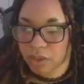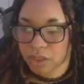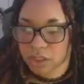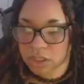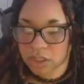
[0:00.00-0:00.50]
on
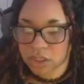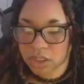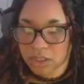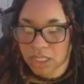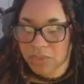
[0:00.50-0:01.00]
here.
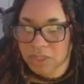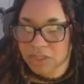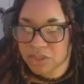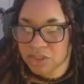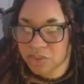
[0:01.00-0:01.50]
I
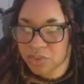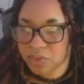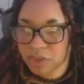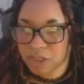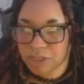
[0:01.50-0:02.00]
wasn't too
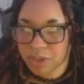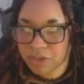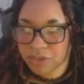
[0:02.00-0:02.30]
worried about the